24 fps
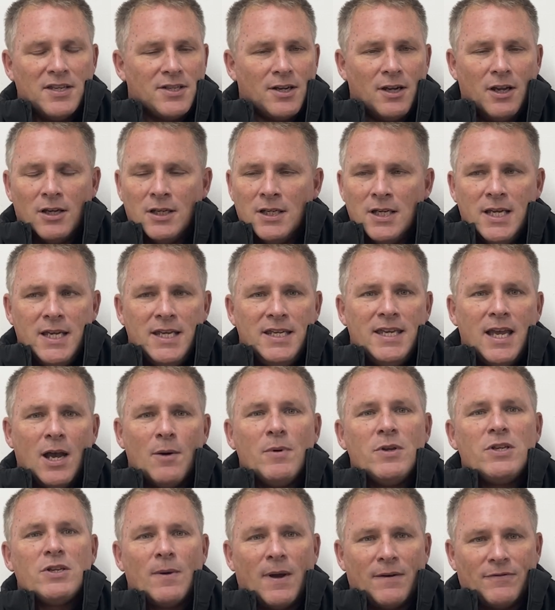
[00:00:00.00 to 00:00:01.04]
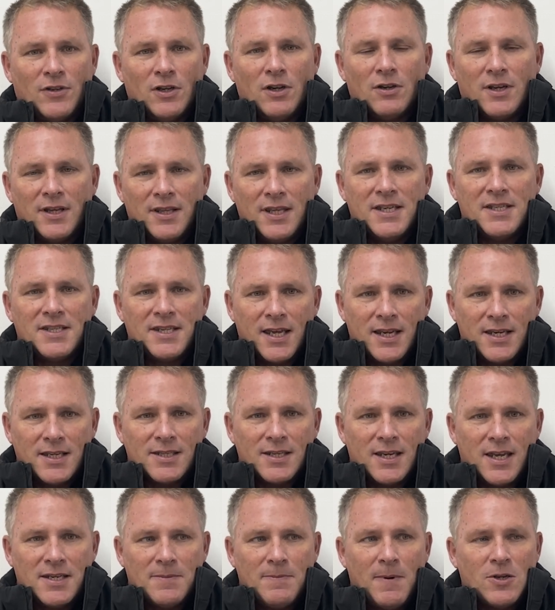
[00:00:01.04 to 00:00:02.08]
So look, yeah, we do have to look at these things,
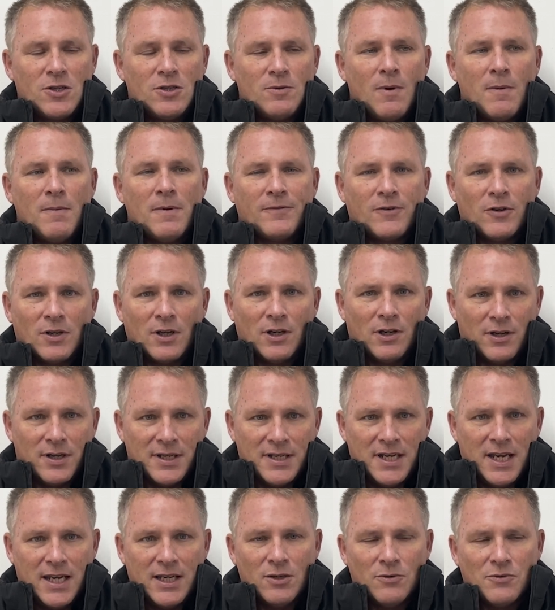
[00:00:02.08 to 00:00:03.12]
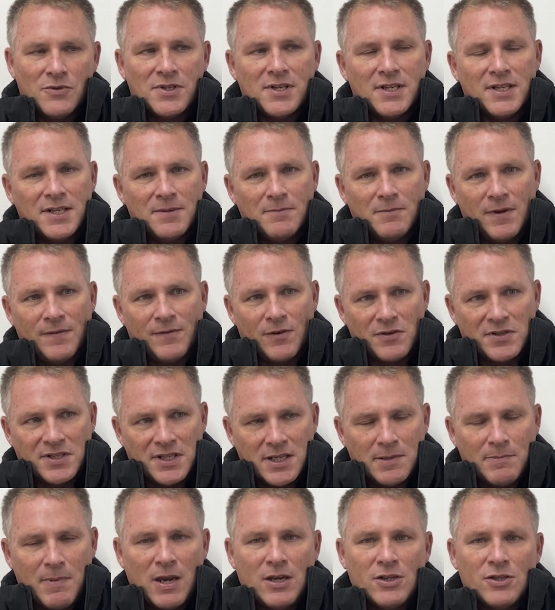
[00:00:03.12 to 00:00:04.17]
especially when we've got a lot of niggles and we've got
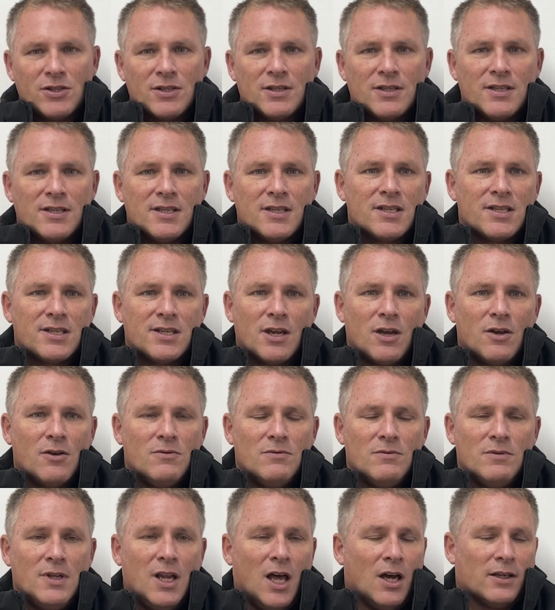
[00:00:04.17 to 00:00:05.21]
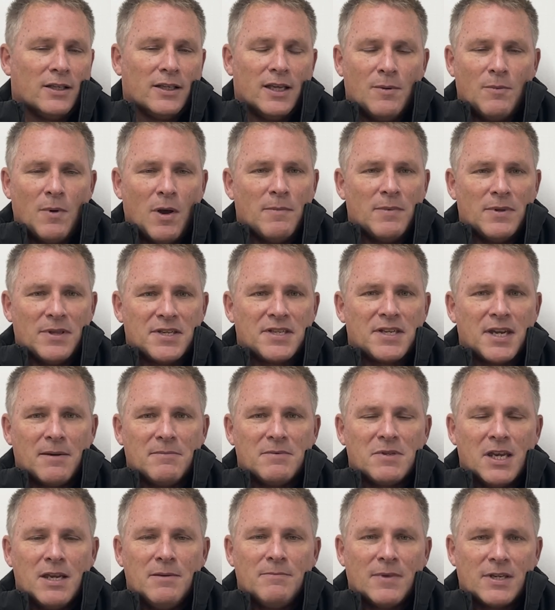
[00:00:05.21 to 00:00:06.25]
suspensions. So look, it won't be the same
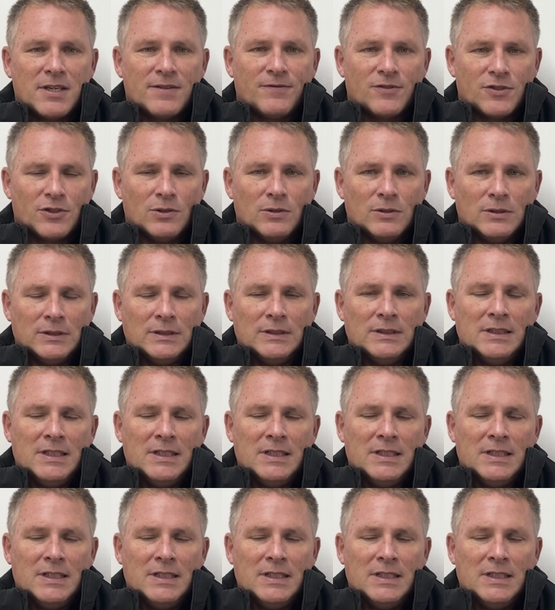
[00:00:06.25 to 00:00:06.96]
team, that's for sure.